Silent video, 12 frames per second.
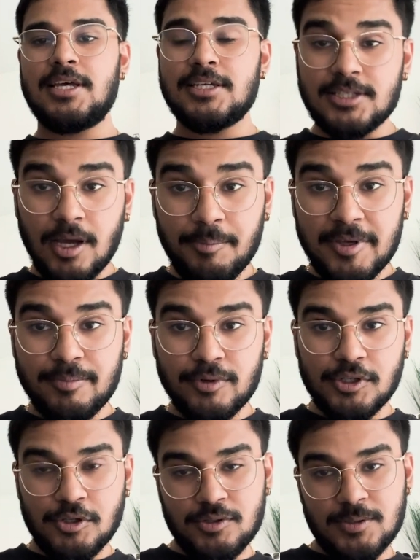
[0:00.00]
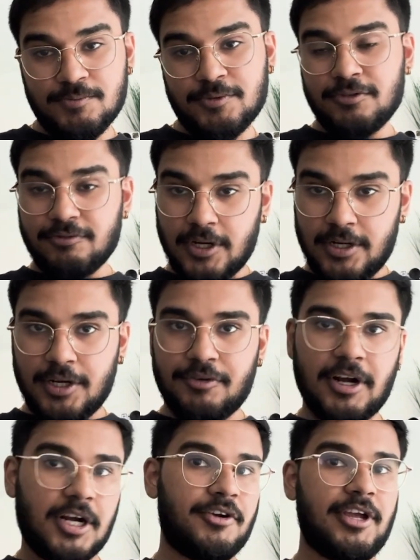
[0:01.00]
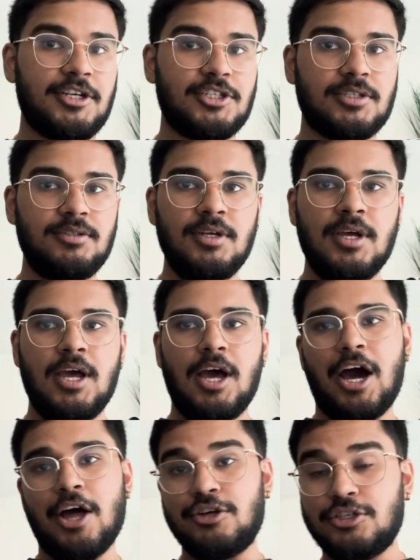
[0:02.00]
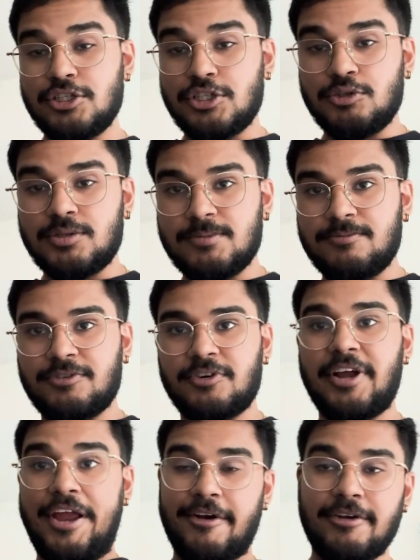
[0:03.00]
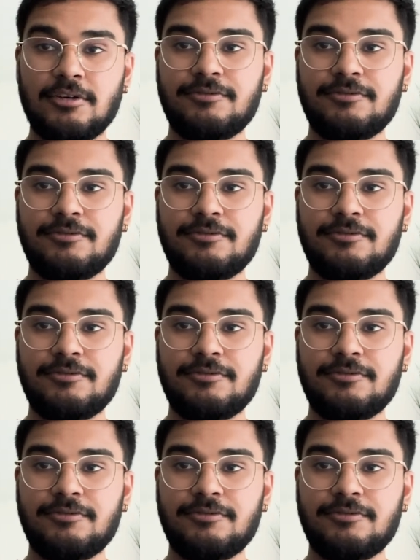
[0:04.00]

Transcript: Some people use them for fun and recreation. Others use them for aerial